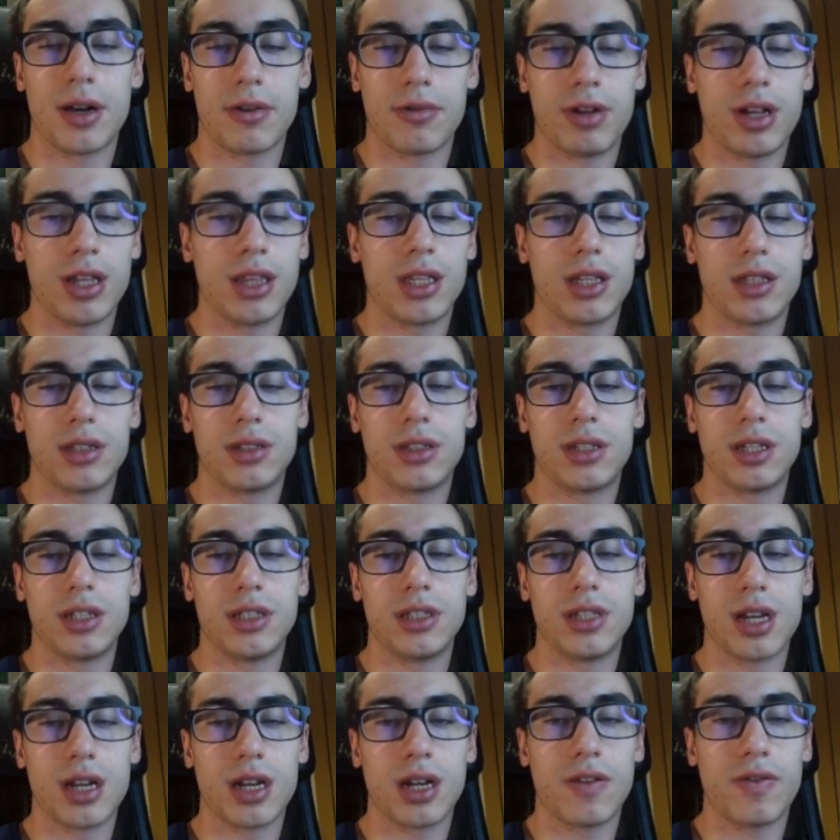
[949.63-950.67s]
Great
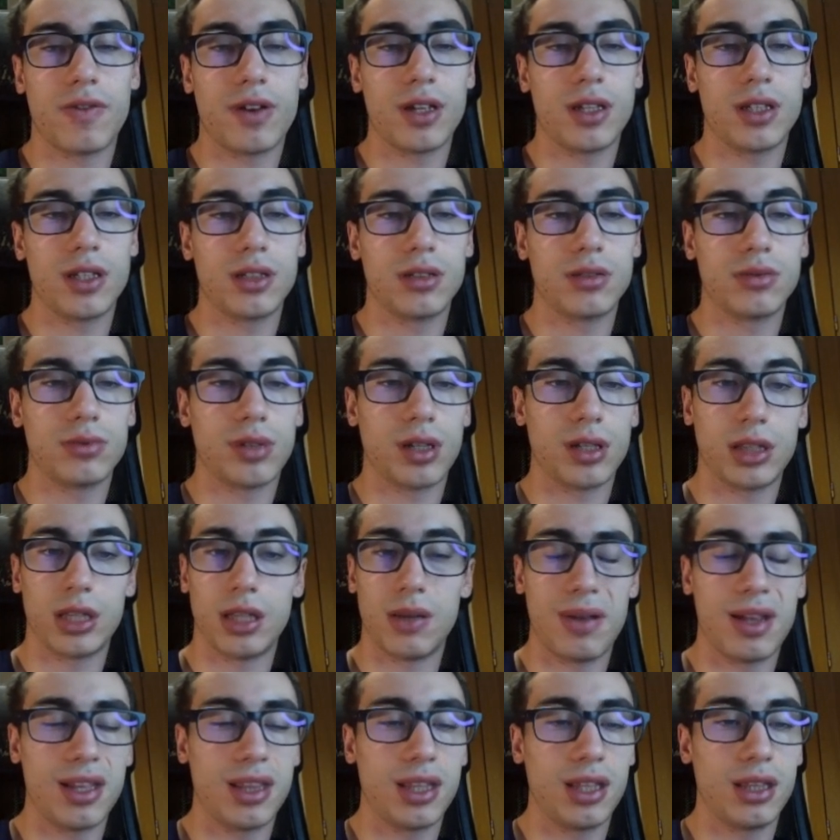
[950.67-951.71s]
exchange sacrifice,
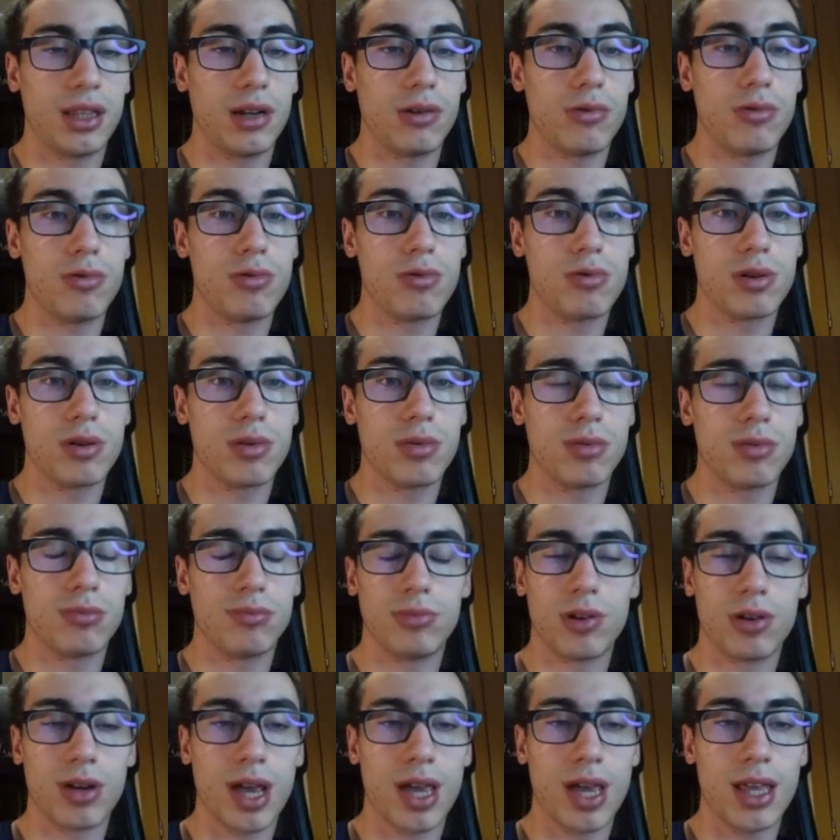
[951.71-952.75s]
activating the rook,
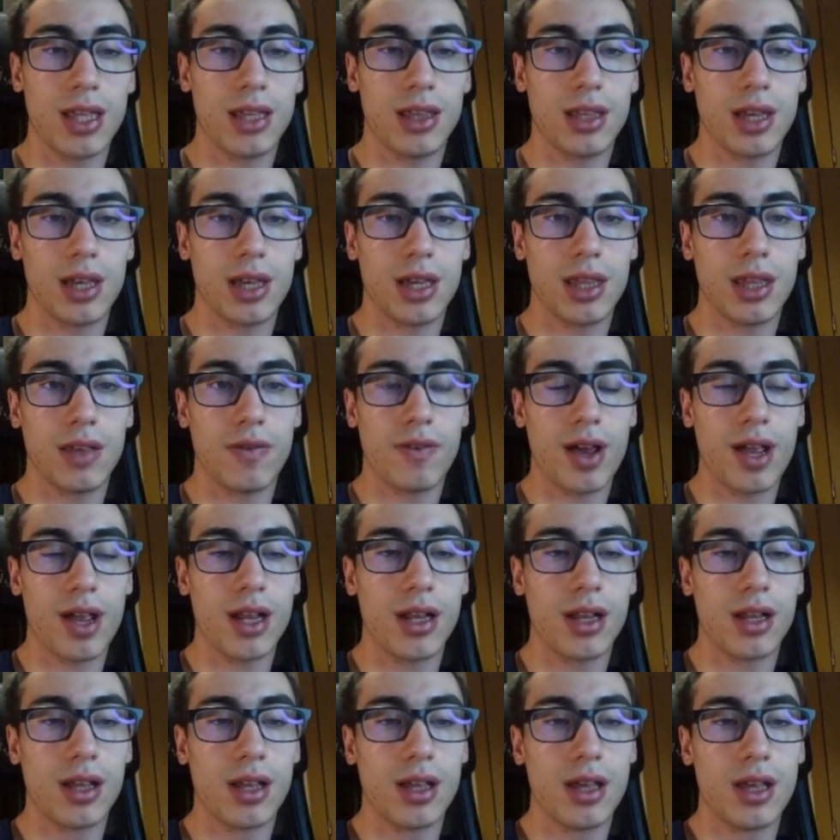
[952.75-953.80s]
blockading the d
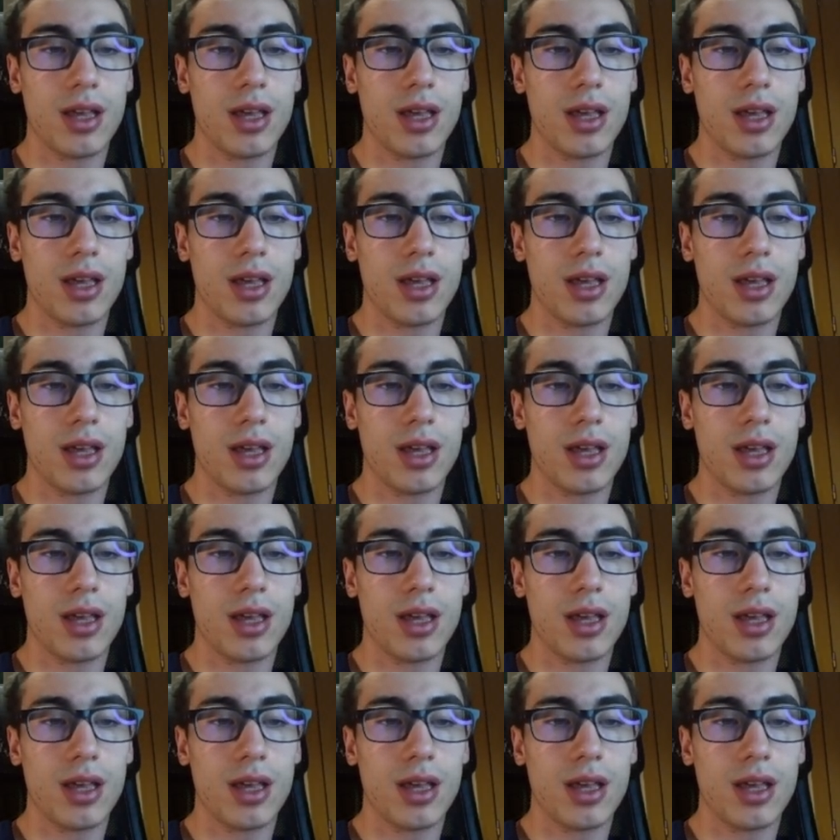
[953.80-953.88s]
file,